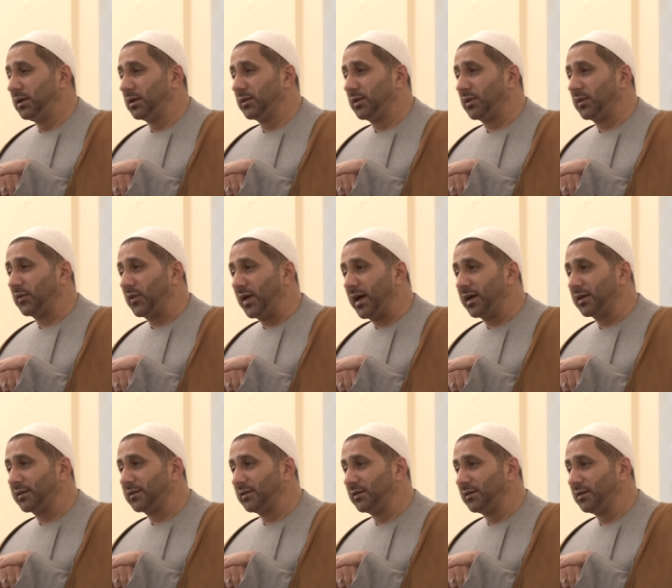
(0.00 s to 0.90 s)
then
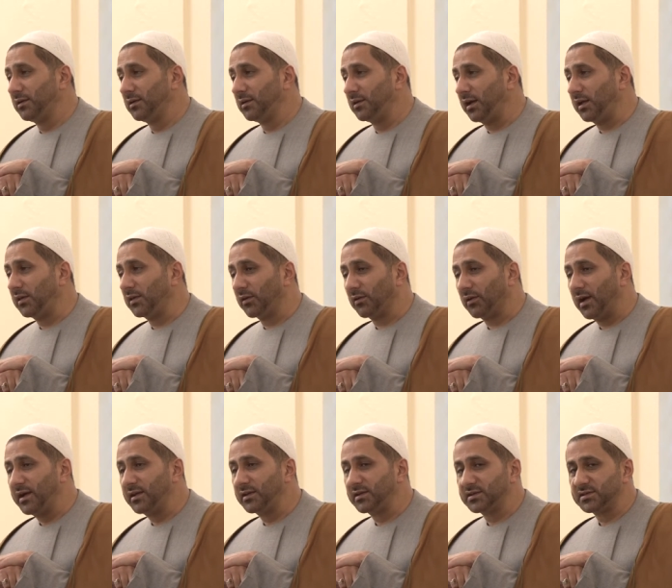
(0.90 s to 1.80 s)
that, in the
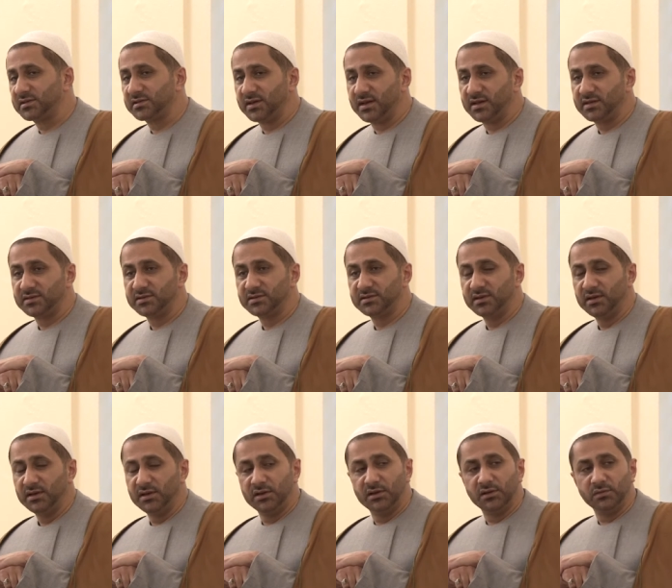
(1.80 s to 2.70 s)
rightest sense,
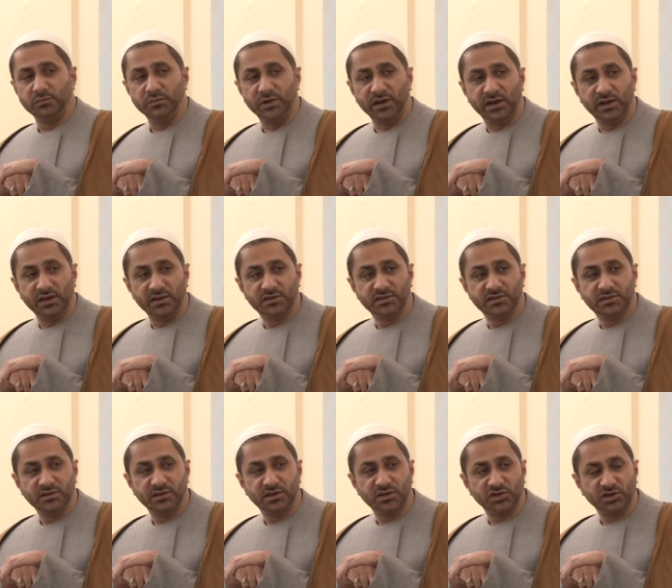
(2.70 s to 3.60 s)

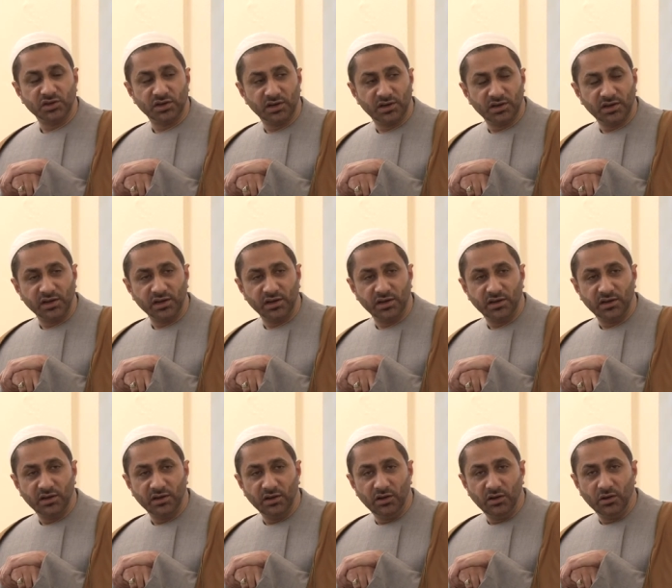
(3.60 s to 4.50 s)
begins the journey
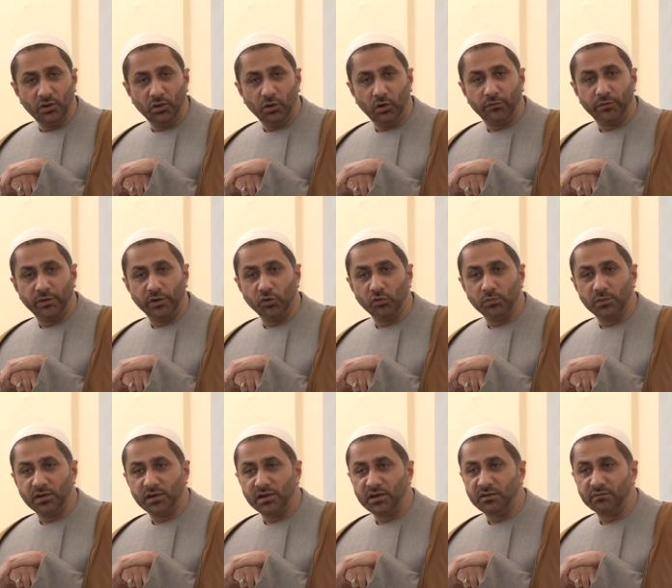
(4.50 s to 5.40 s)
of a
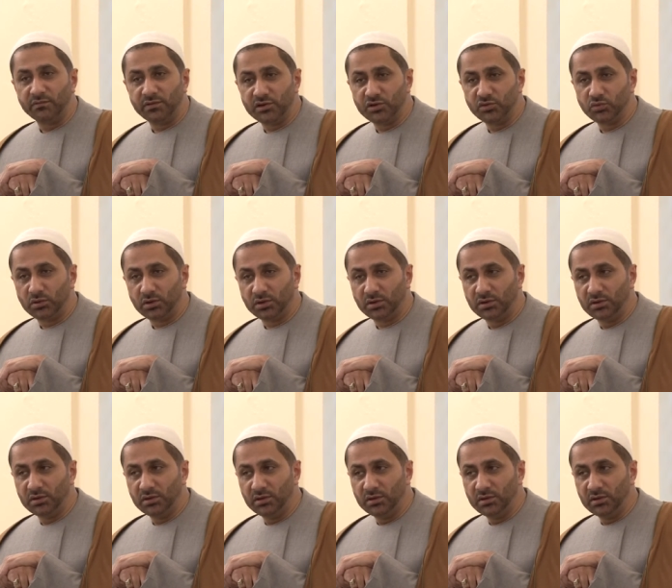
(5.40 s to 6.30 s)
human individual
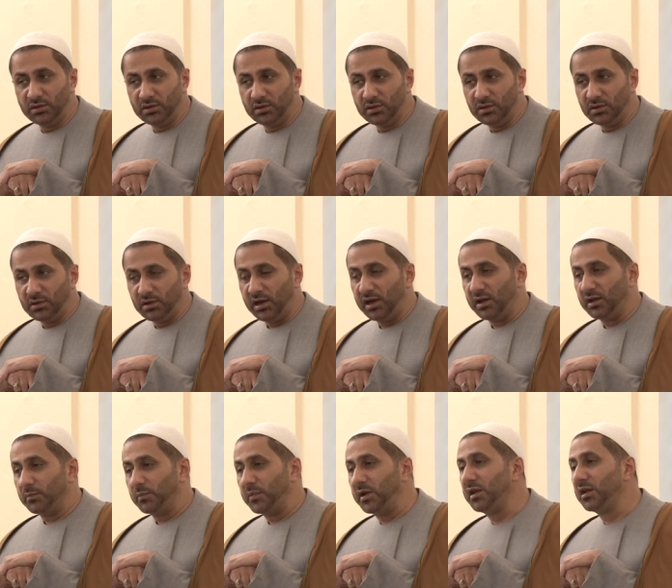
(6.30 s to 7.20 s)
in
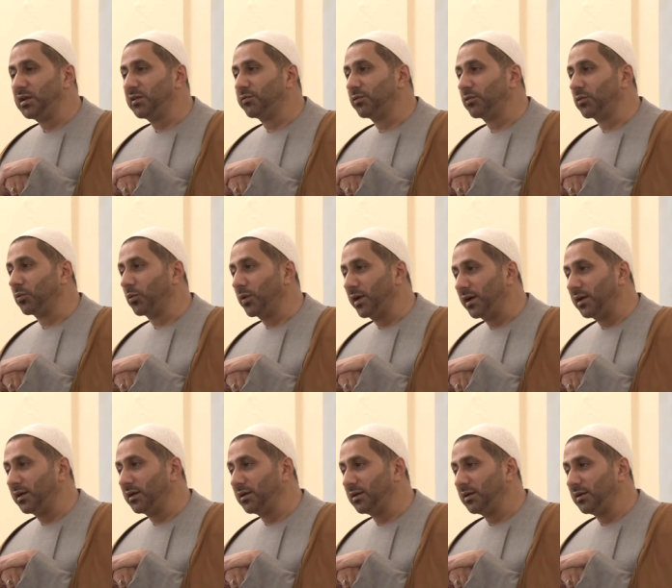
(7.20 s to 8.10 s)
a meaningful
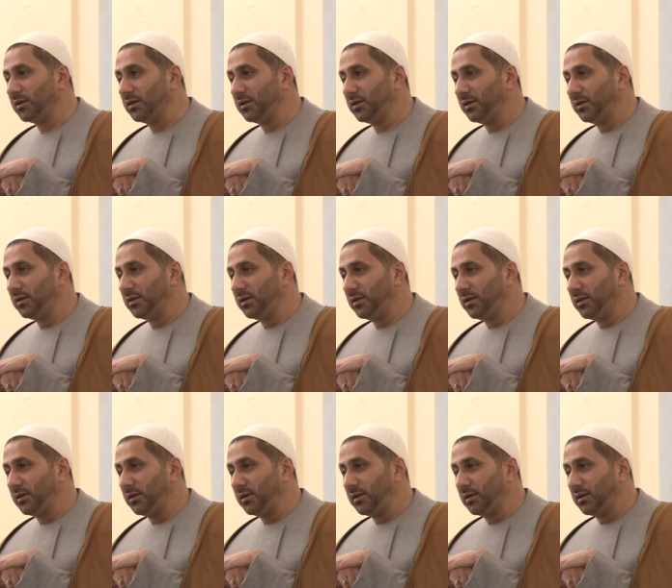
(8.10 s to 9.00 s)
way,
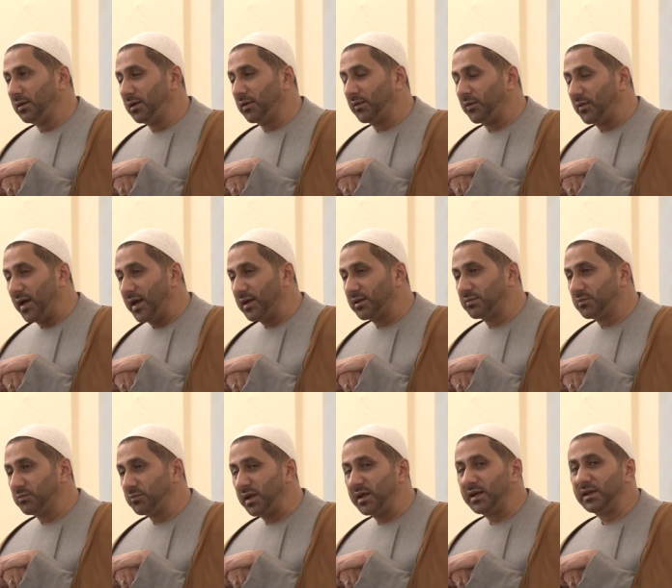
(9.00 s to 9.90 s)
and
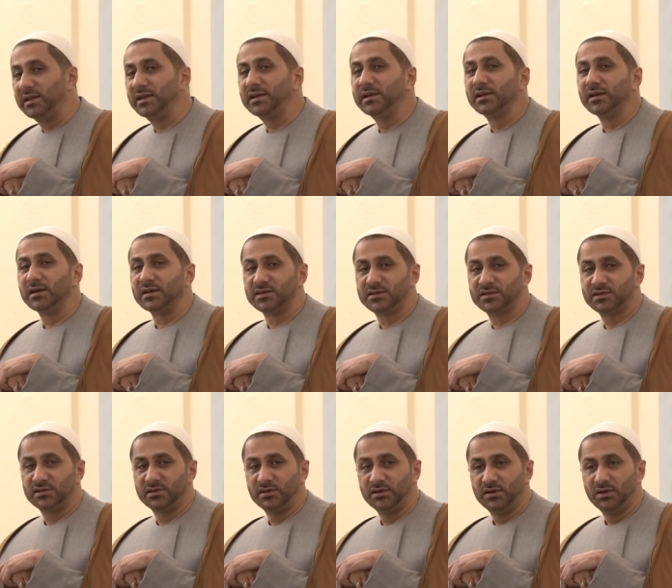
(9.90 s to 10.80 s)
that may lead
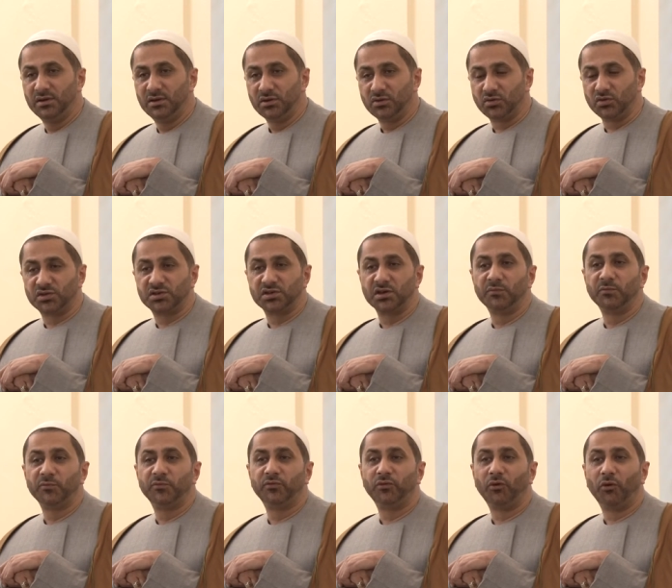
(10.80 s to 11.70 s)
us to
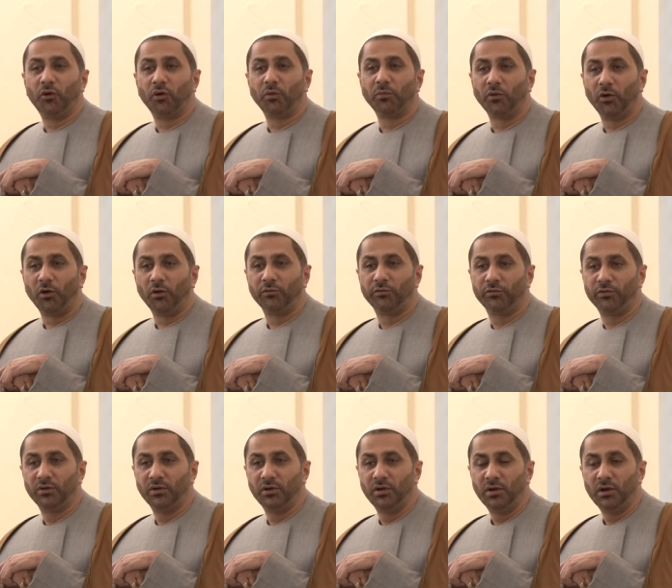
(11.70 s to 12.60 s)
some form
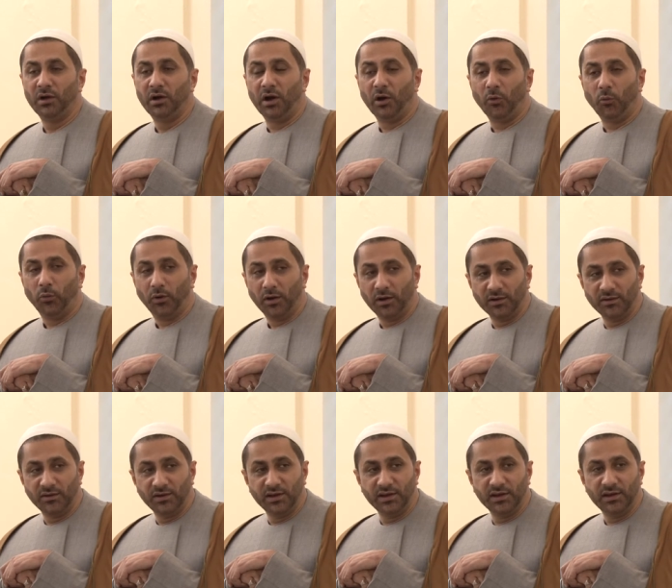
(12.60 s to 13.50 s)
of a
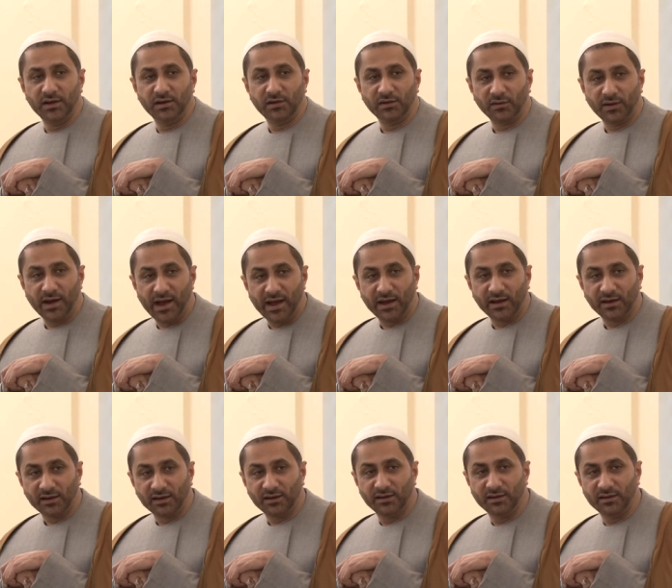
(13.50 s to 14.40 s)
worthy
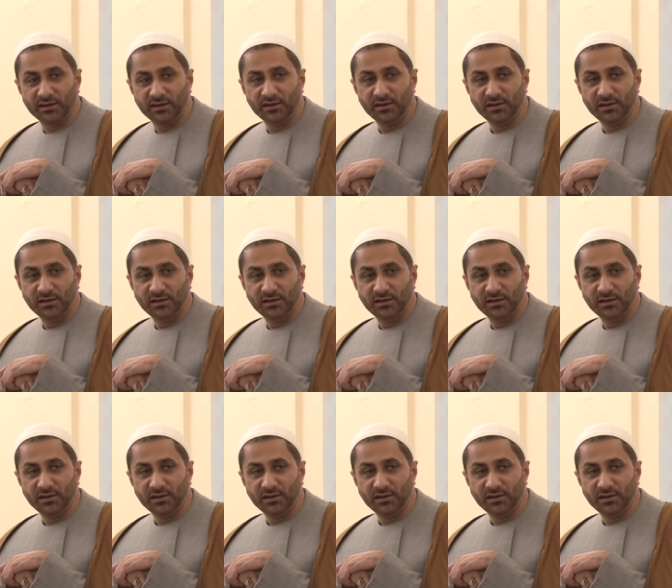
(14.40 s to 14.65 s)
rank